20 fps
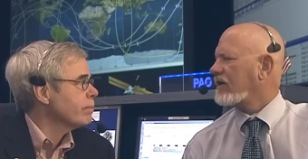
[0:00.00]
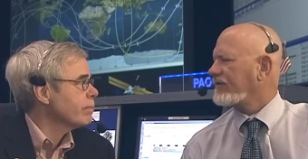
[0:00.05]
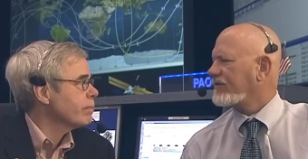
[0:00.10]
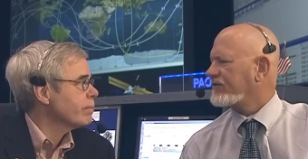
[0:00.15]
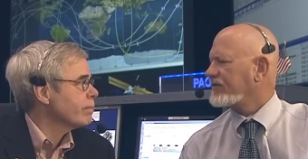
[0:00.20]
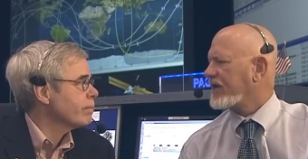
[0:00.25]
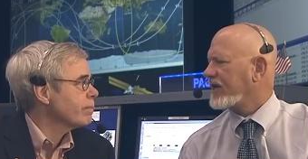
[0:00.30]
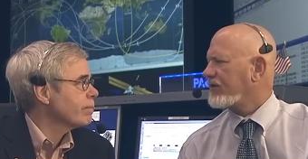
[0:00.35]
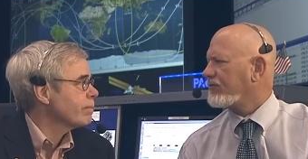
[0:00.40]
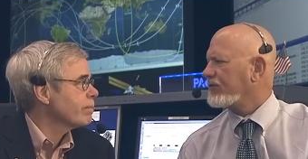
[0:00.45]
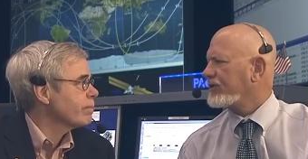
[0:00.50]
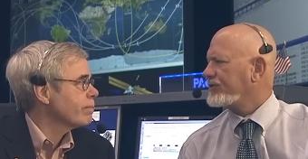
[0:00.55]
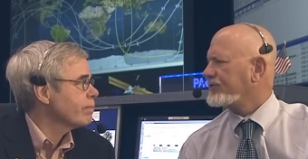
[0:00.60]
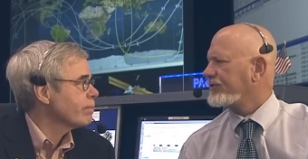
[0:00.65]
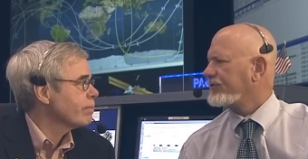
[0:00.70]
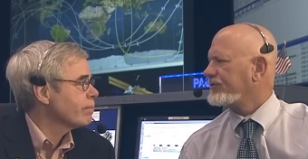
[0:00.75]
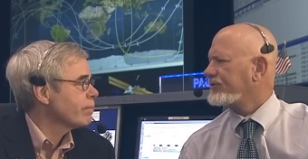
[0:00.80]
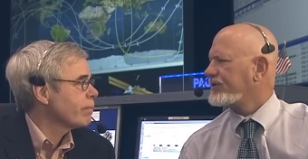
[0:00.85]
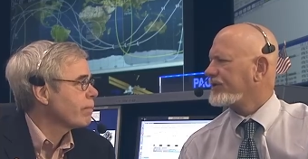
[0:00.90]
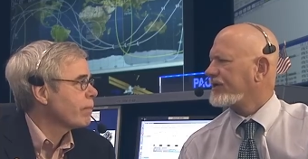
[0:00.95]
Speaker 1: this kind of
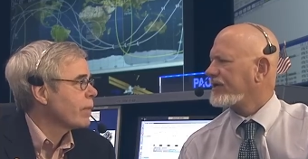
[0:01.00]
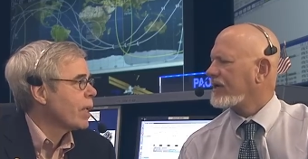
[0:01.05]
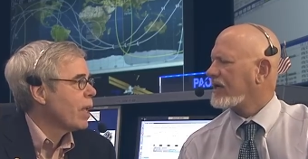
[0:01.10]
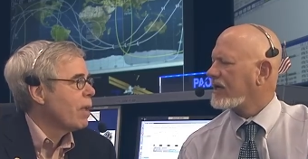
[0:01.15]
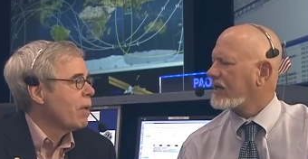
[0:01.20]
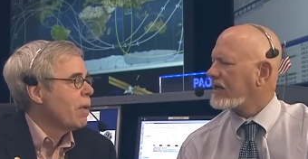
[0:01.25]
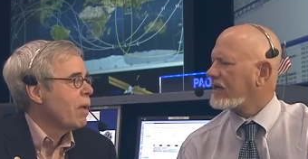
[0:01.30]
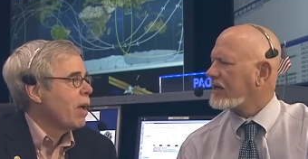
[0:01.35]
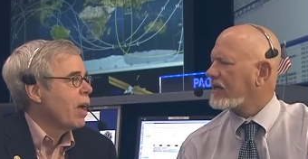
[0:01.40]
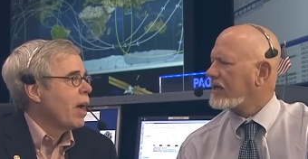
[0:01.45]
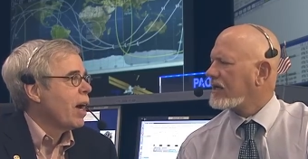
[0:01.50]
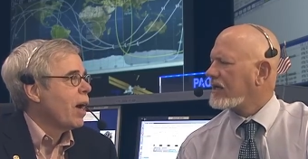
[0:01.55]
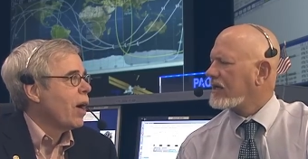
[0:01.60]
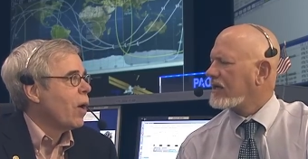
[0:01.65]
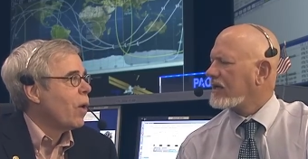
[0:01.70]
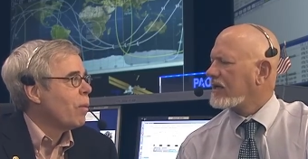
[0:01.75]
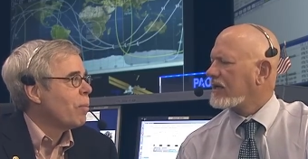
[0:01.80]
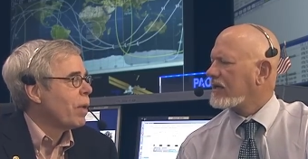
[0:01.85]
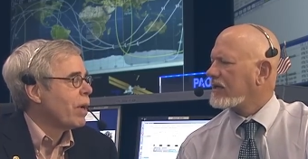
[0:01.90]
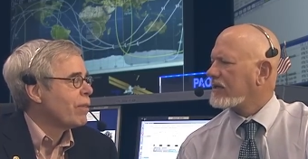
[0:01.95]
research?
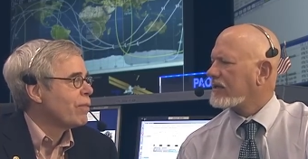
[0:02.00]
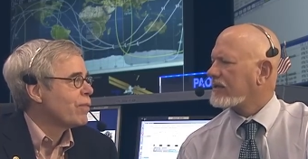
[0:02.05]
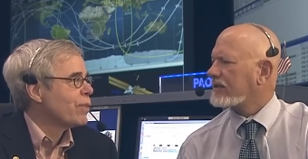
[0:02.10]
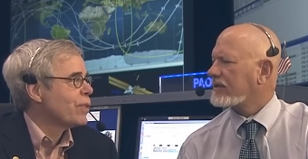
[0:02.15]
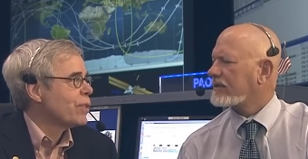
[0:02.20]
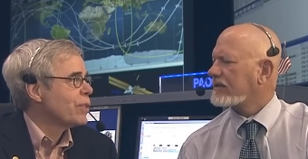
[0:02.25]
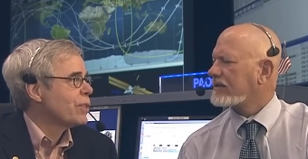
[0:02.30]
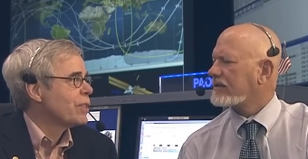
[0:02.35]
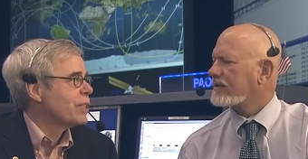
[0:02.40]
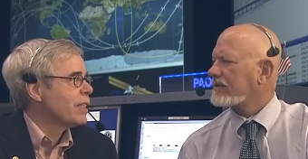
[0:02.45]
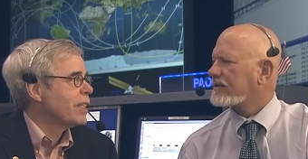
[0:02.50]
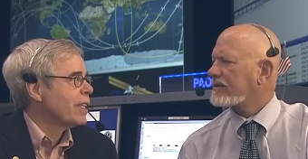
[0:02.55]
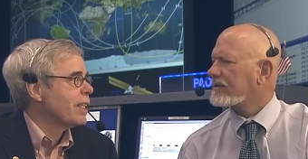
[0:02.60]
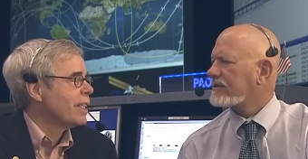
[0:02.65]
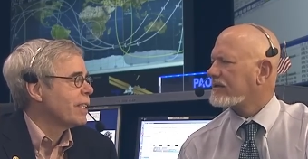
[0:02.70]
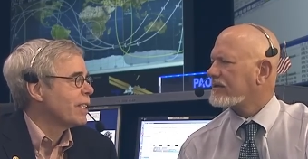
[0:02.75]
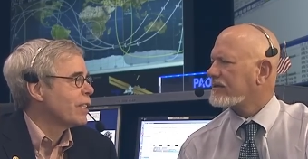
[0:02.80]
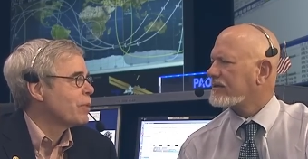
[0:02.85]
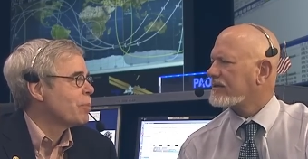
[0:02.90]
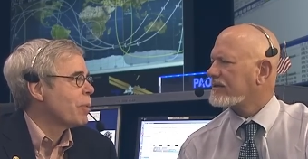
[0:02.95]
Speaker 2: Oh, my first
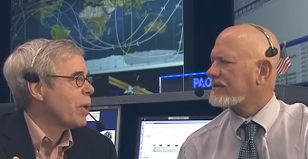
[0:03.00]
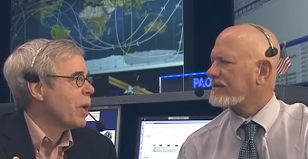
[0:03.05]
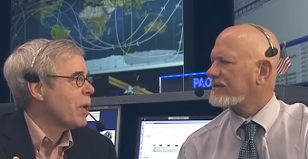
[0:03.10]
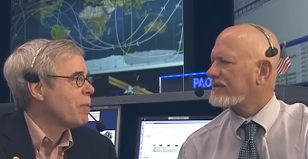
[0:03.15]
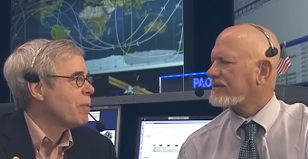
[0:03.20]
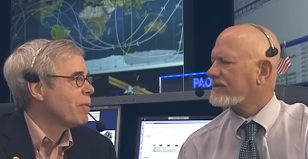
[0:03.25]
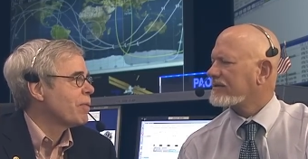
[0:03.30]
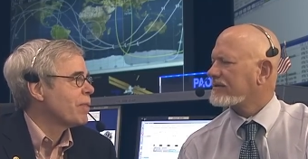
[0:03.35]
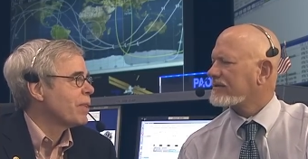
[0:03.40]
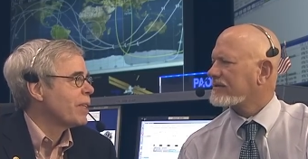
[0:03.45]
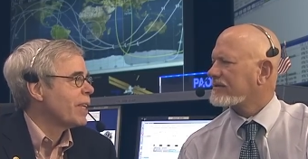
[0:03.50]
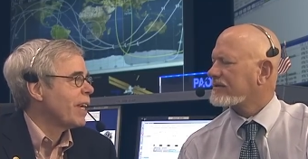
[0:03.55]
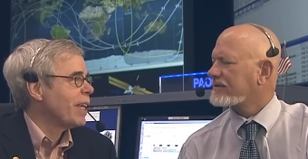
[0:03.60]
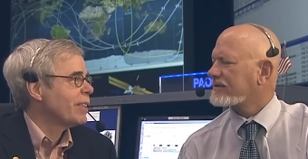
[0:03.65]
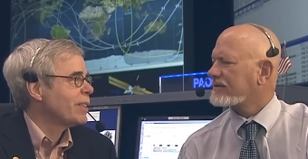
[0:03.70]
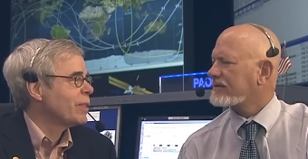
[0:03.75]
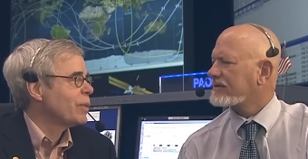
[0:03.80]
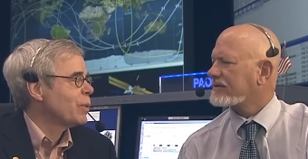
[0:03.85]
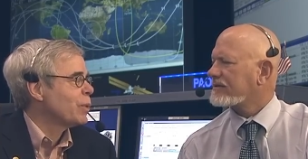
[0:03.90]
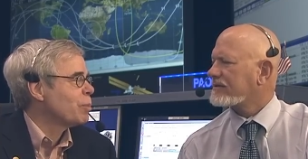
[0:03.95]
uh, experiment for
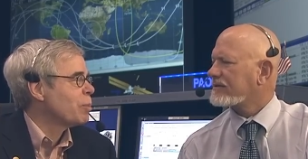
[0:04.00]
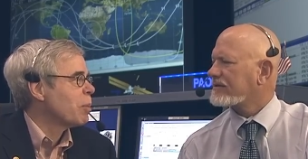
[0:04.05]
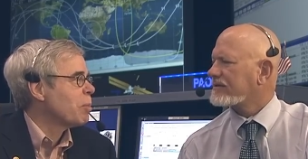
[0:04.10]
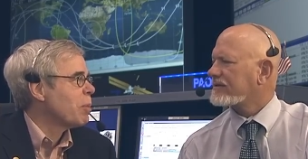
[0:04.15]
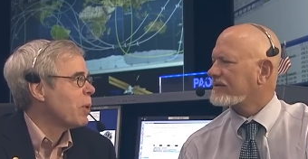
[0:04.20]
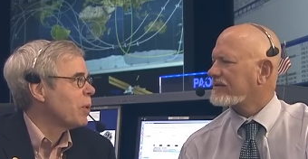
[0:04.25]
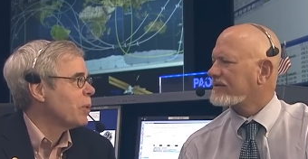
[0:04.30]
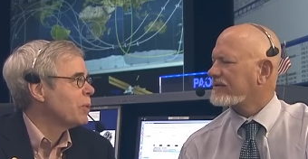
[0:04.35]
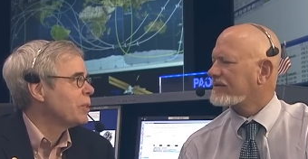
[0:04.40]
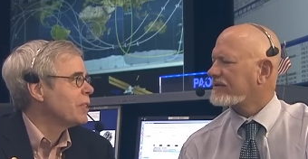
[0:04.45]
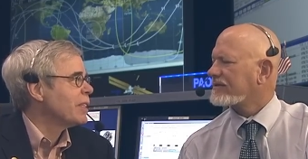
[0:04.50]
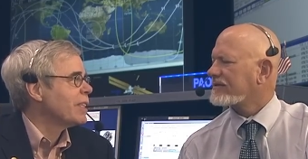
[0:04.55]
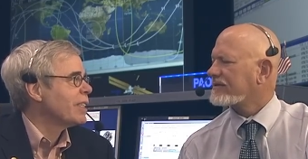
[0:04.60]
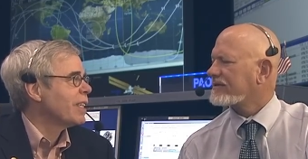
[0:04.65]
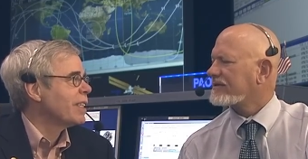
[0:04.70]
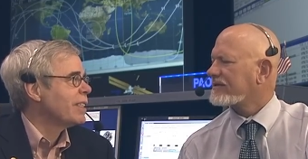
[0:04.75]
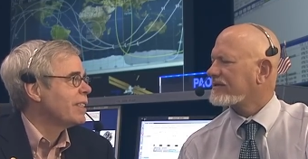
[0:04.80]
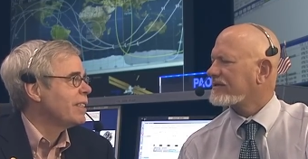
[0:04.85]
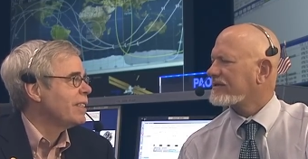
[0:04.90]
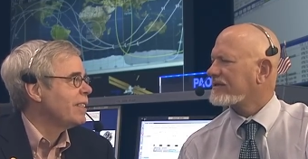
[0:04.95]
NASA was proposed in
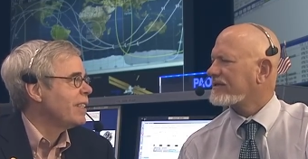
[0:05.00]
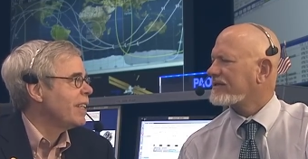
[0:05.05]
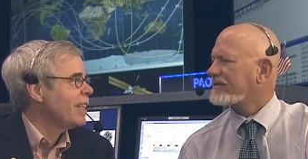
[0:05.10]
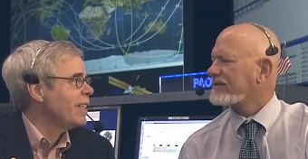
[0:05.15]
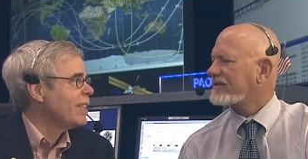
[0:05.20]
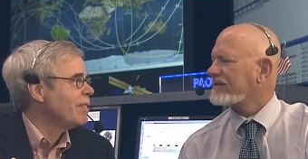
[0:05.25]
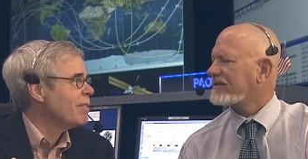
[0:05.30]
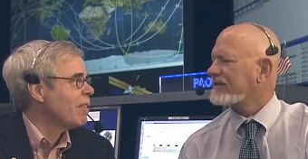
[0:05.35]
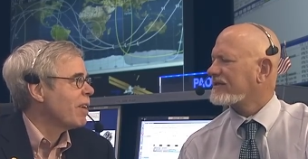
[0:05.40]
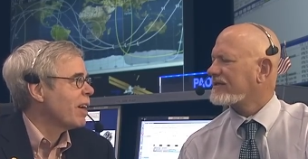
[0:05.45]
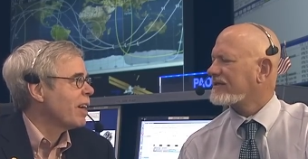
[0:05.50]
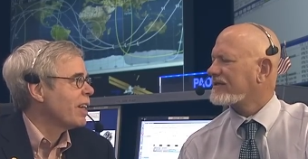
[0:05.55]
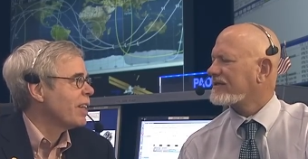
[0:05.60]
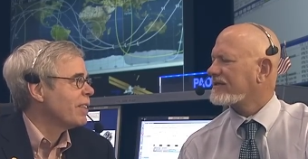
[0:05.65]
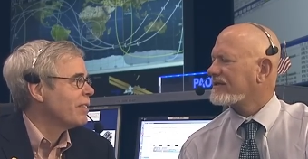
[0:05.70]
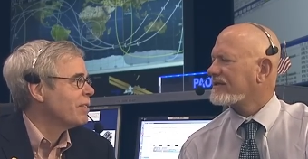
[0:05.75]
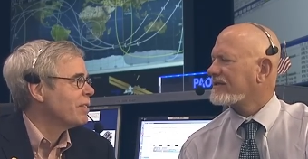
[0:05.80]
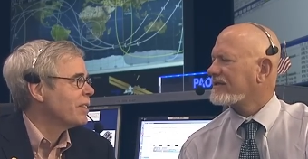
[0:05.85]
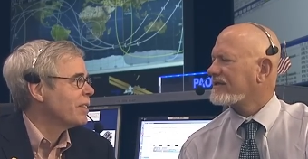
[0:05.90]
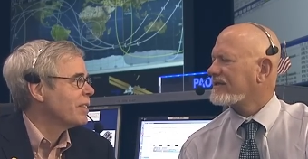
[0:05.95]
1985.
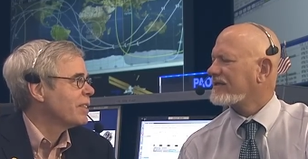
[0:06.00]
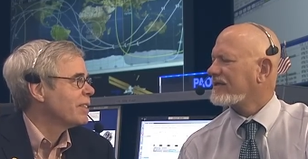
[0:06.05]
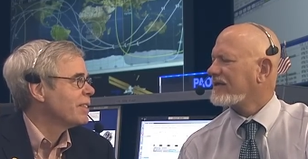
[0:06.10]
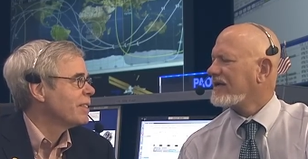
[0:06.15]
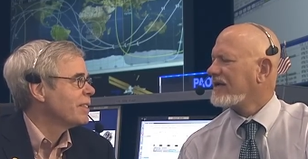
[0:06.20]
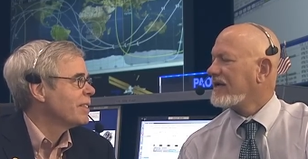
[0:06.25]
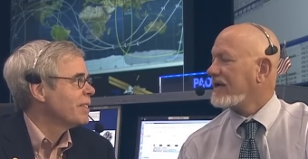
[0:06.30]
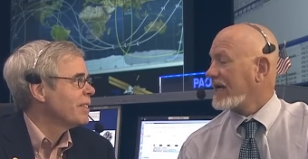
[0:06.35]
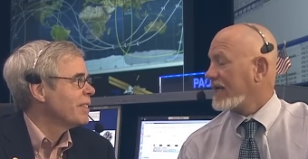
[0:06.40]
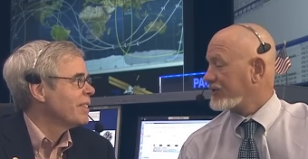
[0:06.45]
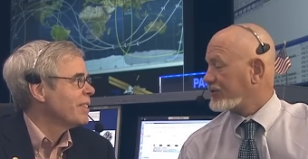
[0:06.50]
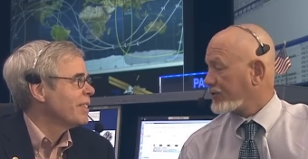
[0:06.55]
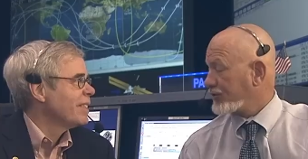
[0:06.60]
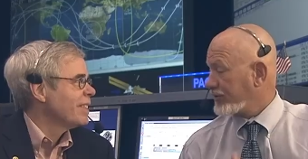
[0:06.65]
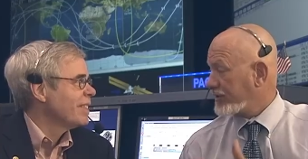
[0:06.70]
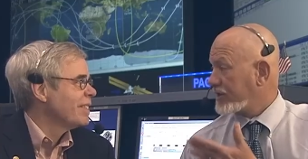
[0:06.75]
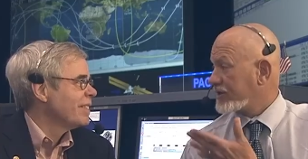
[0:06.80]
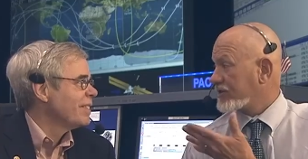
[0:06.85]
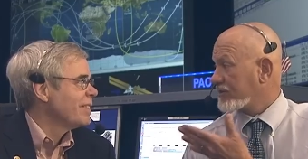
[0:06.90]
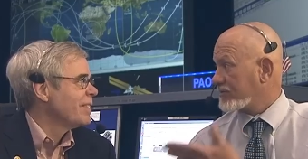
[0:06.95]
Speaker 1: And so
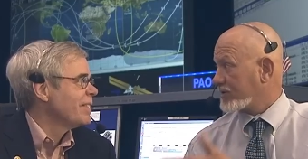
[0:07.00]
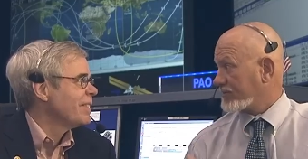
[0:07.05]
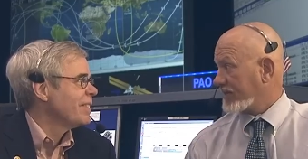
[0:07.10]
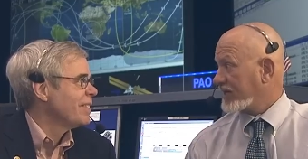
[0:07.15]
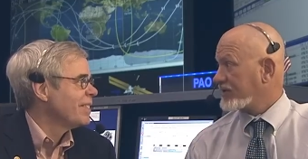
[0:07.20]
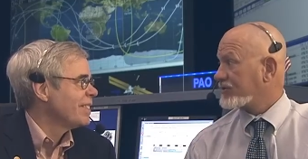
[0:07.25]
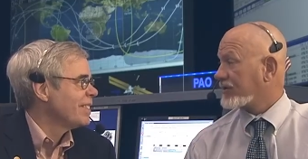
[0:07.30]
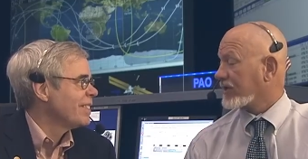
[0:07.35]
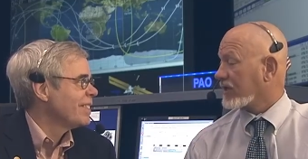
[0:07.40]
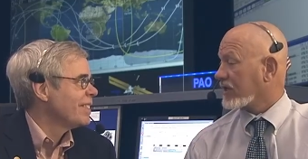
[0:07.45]
you did some space shuttle